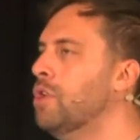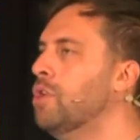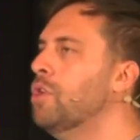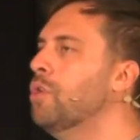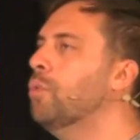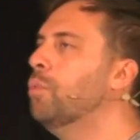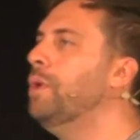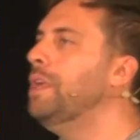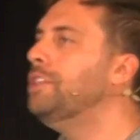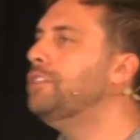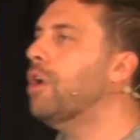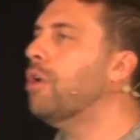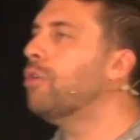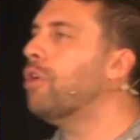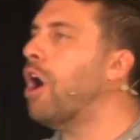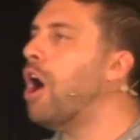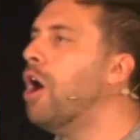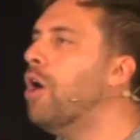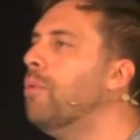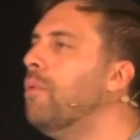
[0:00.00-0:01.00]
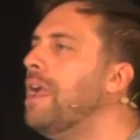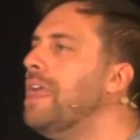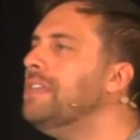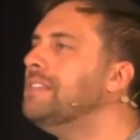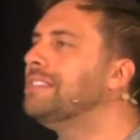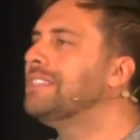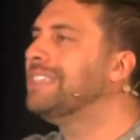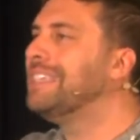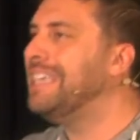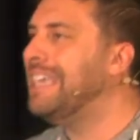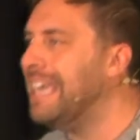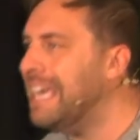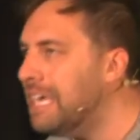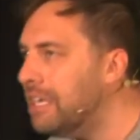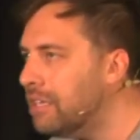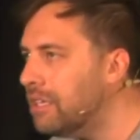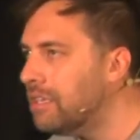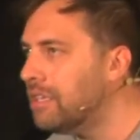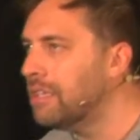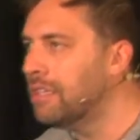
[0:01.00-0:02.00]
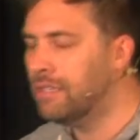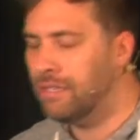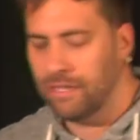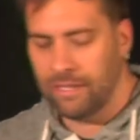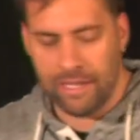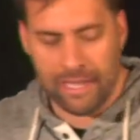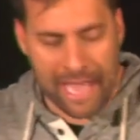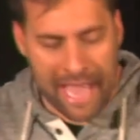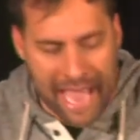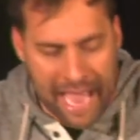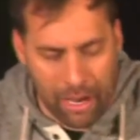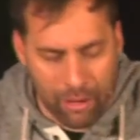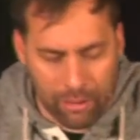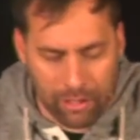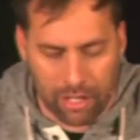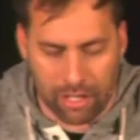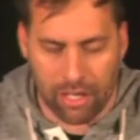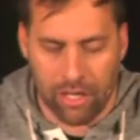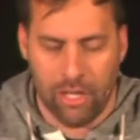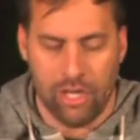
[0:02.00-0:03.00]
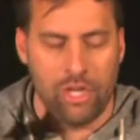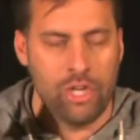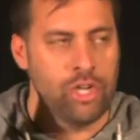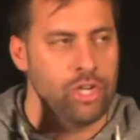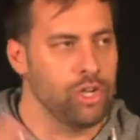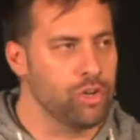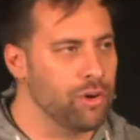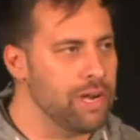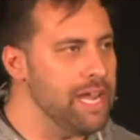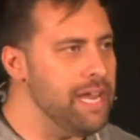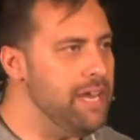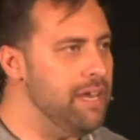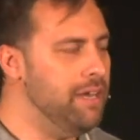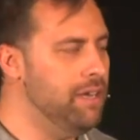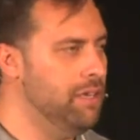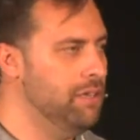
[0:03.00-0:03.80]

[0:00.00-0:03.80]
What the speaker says: We don't always kill our greed